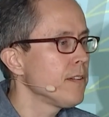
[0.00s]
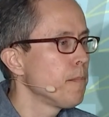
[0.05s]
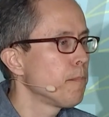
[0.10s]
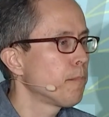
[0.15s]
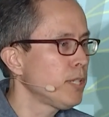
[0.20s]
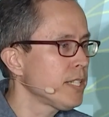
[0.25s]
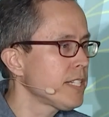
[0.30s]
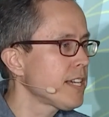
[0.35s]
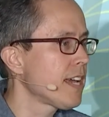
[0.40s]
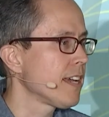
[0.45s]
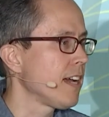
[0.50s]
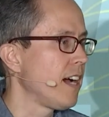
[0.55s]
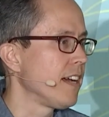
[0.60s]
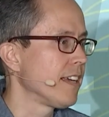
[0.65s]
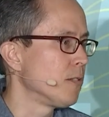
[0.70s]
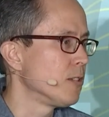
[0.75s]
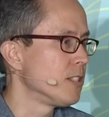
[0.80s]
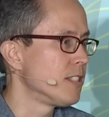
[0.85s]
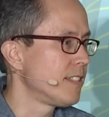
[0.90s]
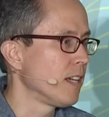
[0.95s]
Pre-AI,
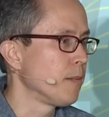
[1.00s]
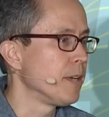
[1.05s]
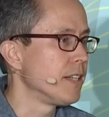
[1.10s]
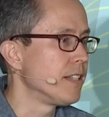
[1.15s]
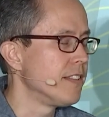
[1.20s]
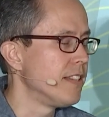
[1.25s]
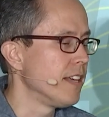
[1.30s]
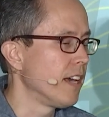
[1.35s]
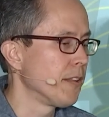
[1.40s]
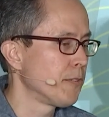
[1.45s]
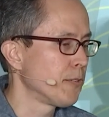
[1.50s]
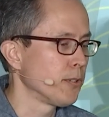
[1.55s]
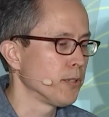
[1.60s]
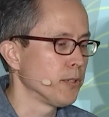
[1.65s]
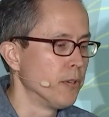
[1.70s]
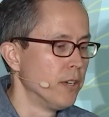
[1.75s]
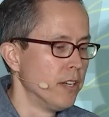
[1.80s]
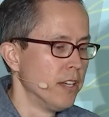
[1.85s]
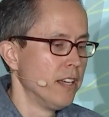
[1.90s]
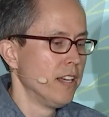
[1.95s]
I would say we did that
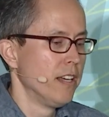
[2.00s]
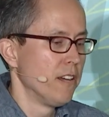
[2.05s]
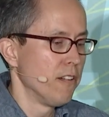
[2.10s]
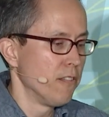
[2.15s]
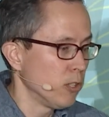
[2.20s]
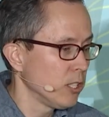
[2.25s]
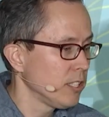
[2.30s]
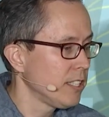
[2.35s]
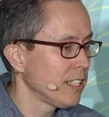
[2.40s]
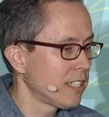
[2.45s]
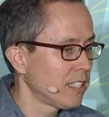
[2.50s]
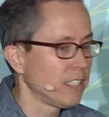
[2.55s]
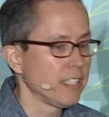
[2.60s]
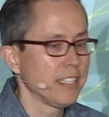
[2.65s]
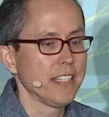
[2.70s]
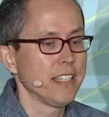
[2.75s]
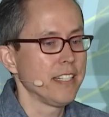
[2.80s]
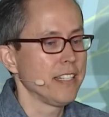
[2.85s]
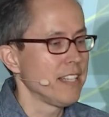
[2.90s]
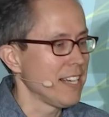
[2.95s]
through really
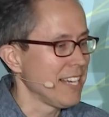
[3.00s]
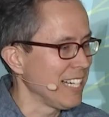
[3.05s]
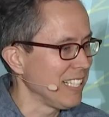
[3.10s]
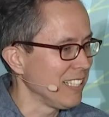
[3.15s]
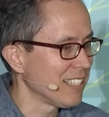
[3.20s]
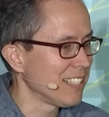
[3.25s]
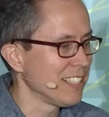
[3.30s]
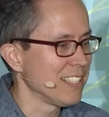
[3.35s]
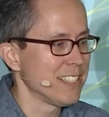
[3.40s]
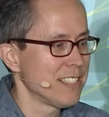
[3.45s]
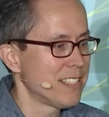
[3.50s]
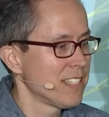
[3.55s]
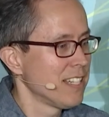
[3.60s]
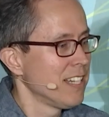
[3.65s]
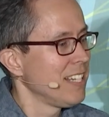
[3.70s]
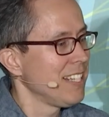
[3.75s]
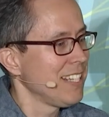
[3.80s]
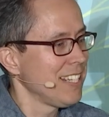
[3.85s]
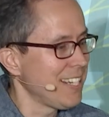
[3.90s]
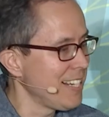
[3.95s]
clean, elegant,
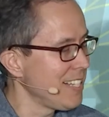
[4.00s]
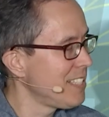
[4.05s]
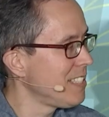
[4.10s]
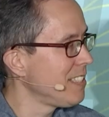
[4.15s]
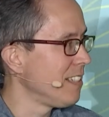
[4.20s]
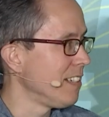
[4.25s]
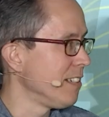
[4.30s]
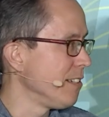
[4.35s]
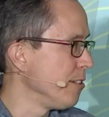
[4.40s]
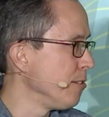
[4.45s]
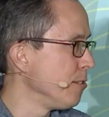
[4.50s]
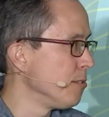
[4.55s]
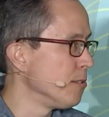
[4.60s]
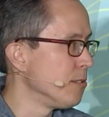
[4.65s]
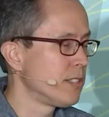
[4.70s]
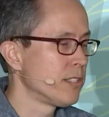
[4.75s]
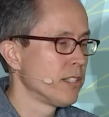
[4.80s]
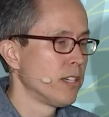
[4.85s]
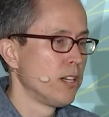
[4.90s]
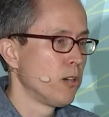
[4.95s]
easy to
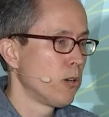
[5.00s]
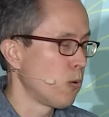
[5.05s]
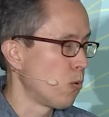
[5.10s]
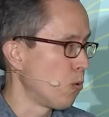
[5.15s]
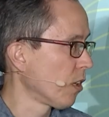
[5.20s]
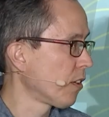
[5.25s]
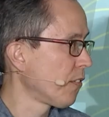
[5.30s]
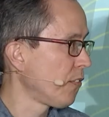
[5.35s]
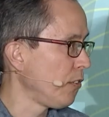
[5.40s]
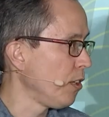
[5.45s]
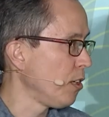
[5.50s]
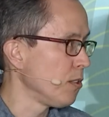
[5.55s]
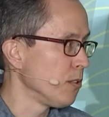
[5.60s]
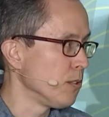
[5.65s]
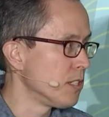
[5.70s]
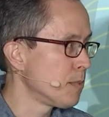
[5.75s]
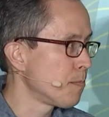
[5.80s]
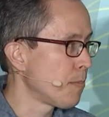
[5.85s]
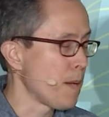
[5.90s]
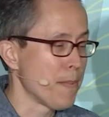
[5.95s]
use
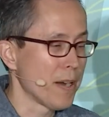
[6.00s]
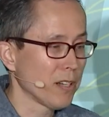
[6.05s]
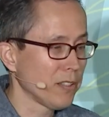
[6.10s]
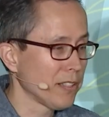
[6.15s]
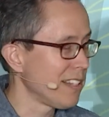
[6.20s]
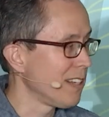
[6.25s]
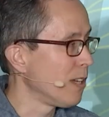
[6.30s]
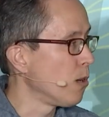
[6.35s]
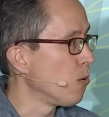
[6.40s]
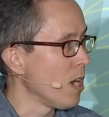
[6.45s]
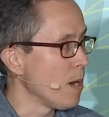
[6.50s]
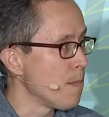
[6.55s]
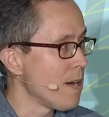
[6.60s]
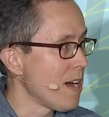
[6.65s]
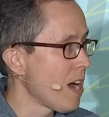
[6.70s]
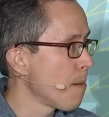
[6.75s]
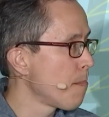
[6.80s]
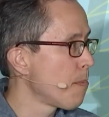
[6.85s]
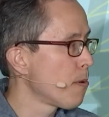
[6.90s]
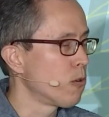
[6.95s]
workflows, primarily in a web
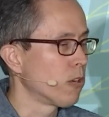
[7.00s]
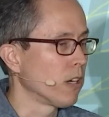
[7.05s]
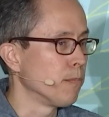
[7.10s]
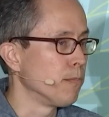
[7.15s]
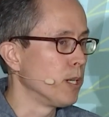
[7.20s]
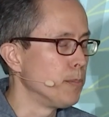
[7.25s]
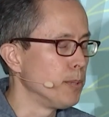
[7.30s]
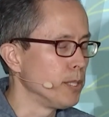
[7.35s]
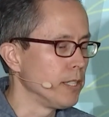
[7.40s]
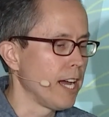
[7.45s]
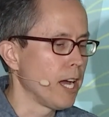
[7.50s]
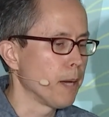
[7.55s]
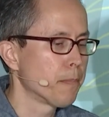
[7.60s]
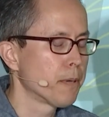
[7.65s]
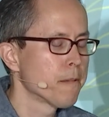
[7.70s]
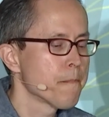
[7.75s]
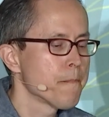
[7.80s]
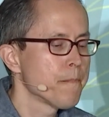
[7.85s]
app or a mobile app.